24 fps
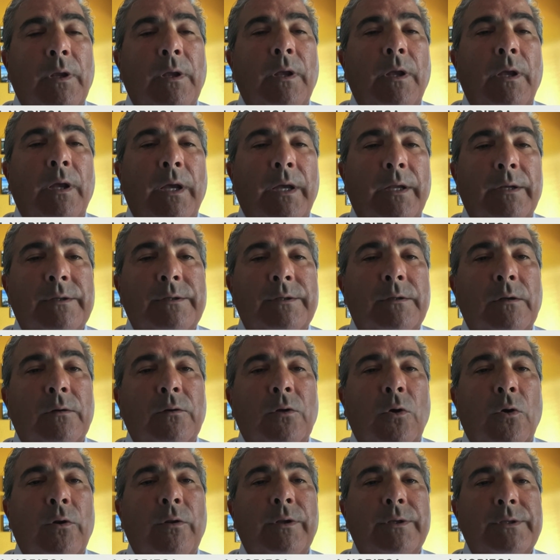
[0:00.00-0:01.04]
and
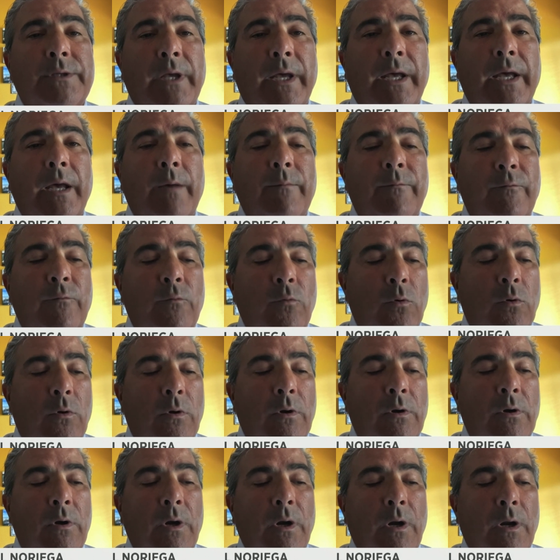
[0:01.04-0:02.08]
go to the tab
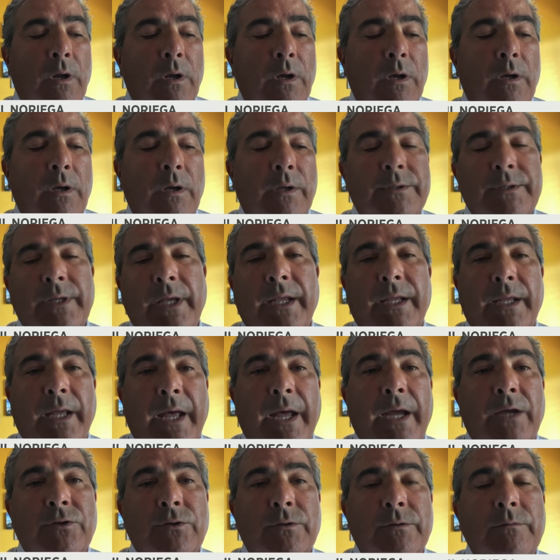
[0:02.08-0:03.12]
for Take
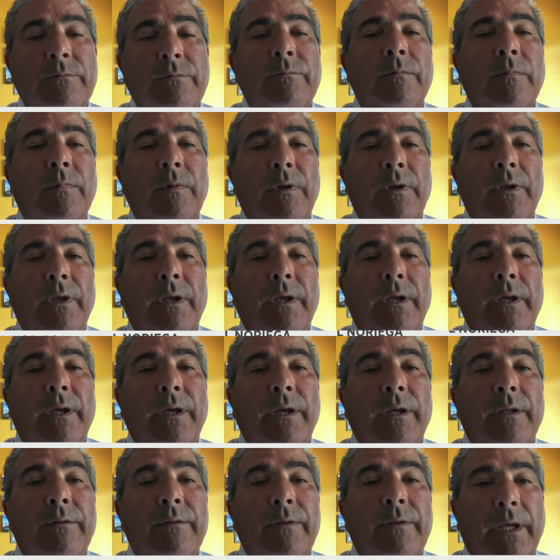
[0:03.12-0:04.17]
Action,
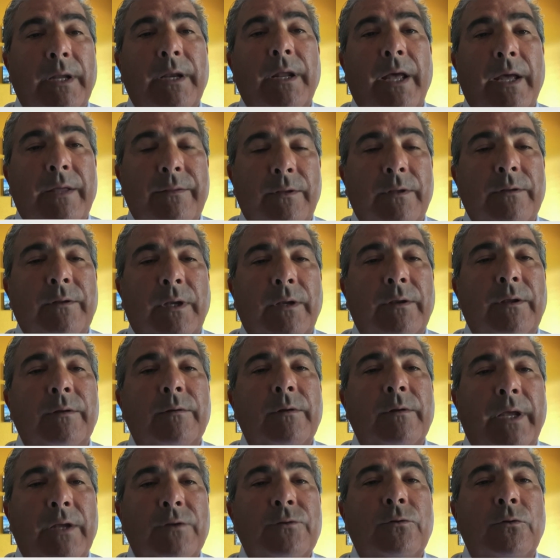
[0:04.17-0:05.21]
and then they can
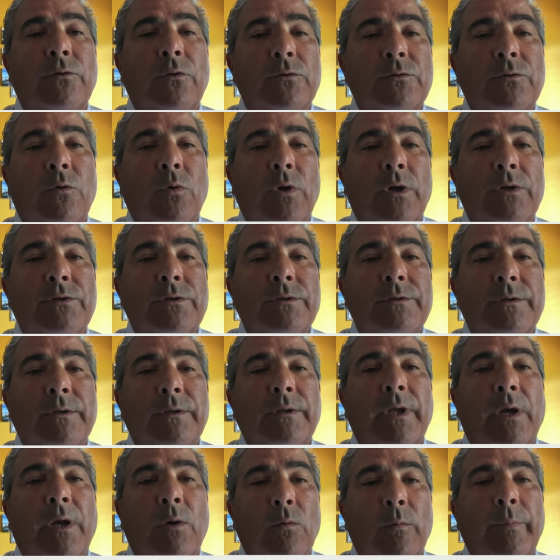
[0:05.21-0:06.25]
answer those questions, and
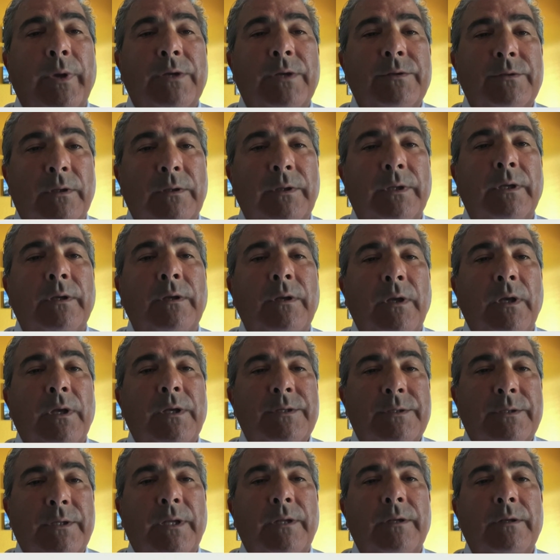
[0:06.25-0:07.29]
that will basically
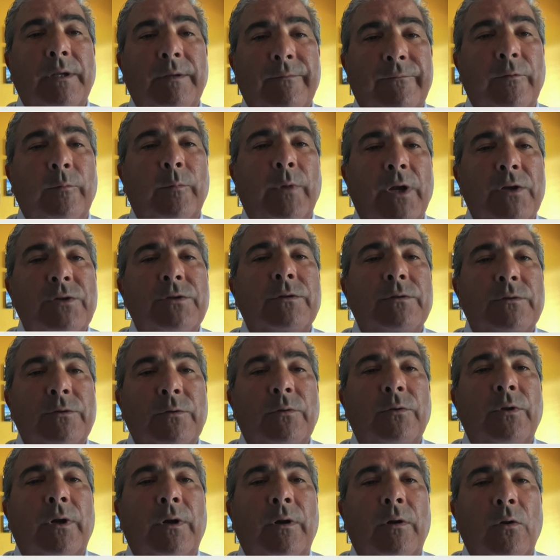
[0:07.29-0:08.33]
send information to
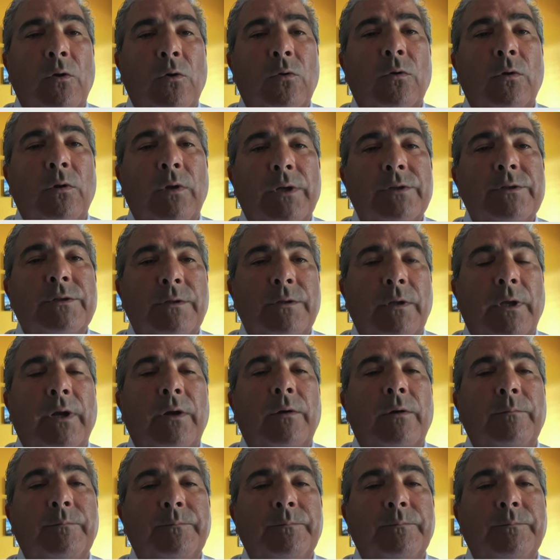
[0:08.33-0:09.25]
their local legislator.